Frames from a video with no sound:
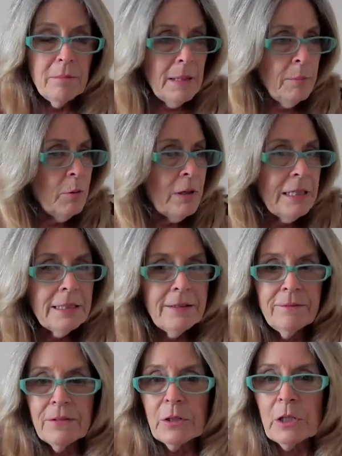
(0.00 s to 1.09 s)
Maybe you want to
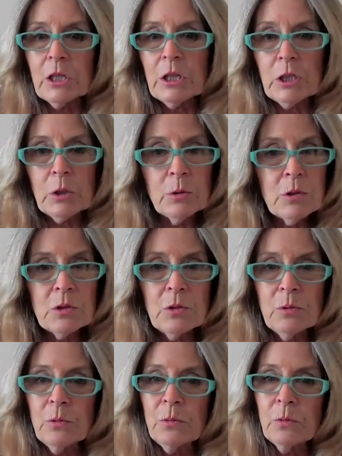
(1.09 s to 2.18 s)
live very close
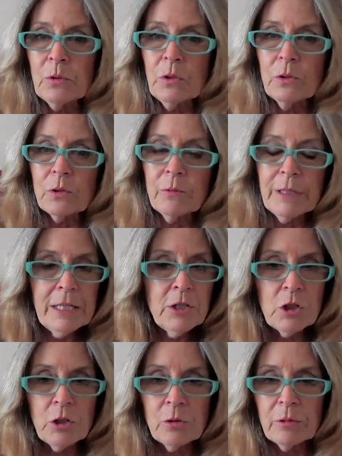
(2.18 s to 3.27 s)
to your
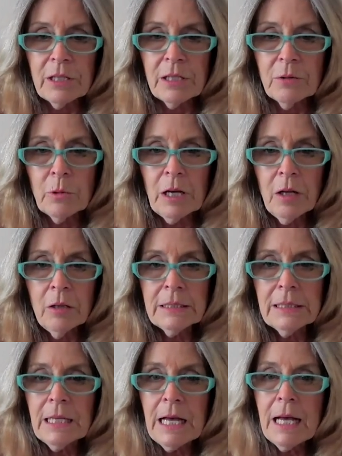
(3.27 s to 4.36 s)
grandchildren. Well,
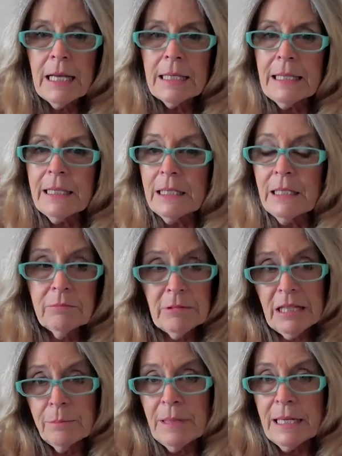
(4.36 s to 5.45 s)

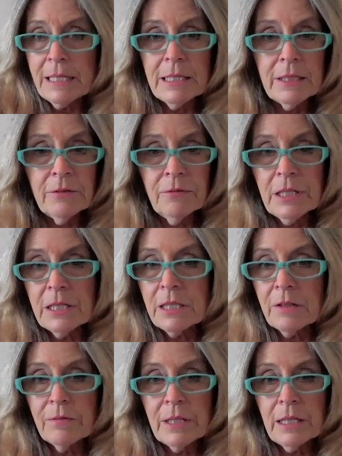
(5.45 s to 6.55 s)
it makes a difference
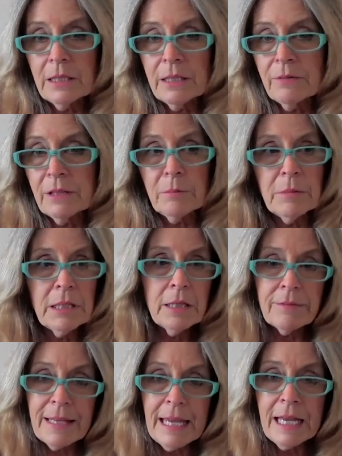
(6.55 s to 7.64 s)
if they live in the middle
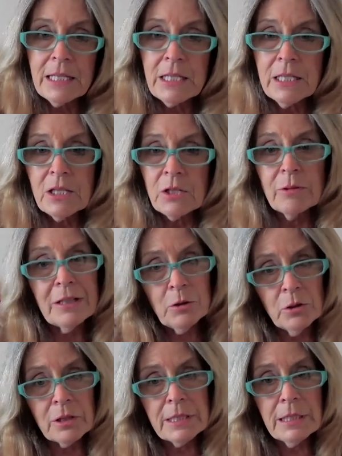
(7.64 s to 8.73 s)
of Kansas or in New
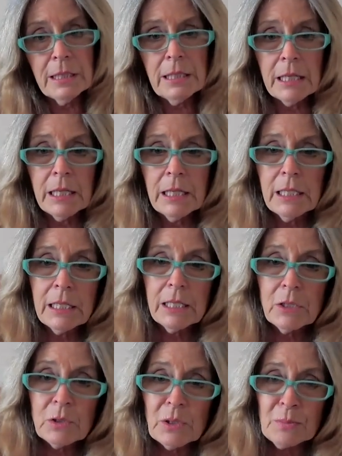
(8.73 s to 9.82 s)
York City
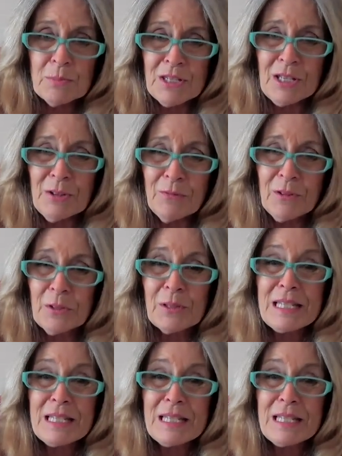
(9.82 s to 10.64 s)
in terms of your